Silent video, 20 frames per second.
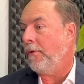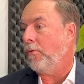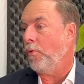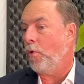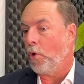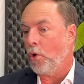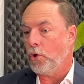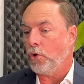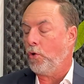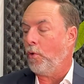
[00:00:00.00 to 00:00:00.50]

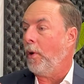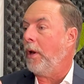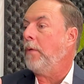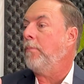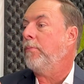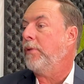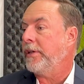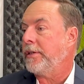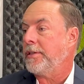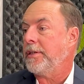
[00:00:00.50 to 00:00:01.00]
We're
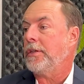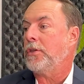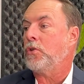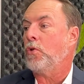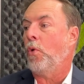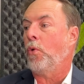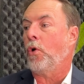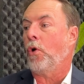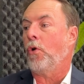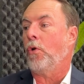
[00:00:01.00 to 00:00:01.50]
doing business
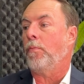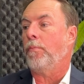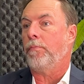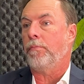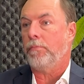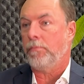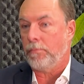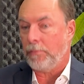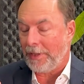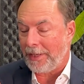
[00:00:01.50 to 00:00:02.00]
owner
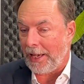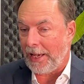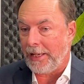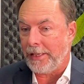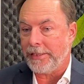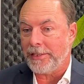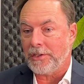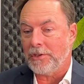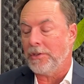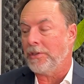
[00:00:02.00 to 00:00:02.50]

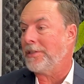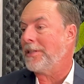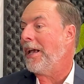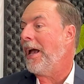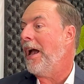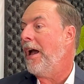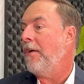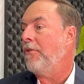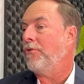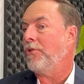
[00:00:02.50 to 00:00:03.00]
cases
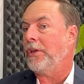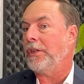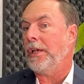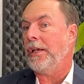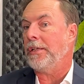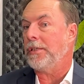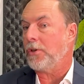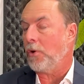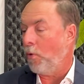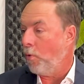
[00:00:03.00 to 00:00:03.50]
every
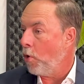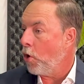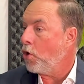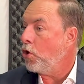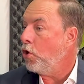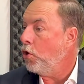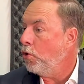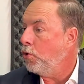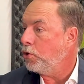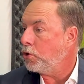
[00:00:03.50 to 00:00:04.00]
day. So we're
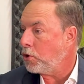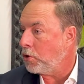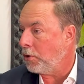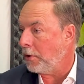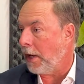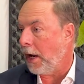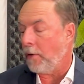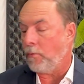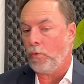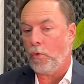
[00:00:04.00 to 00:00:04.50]
used to
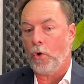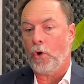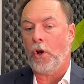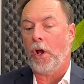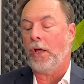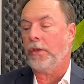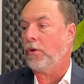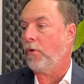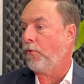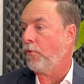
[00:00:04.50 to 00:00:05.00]
that. We're
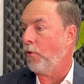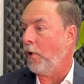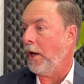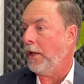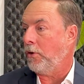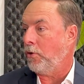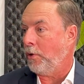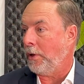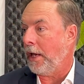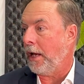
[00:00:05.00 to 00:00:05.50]
not
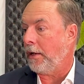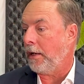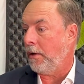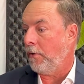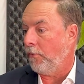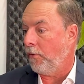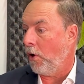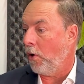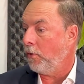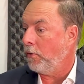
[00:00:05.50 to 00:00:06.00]
afraid to get
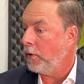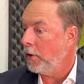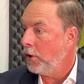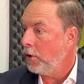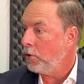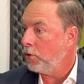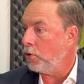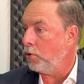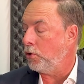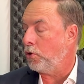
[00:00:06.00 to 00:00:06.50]
involved
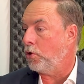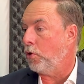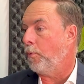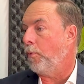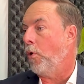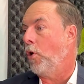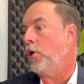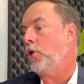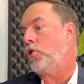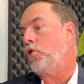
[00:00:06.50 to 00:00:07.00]
to
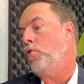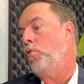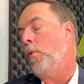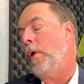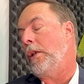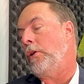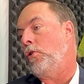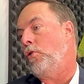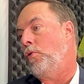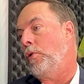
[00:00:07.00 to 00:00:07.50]
support you
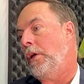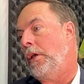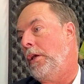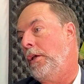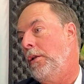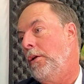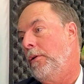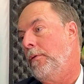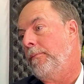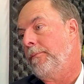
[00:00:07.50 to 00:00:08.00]
when you
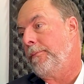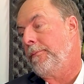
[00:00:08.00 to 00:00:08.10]
need it.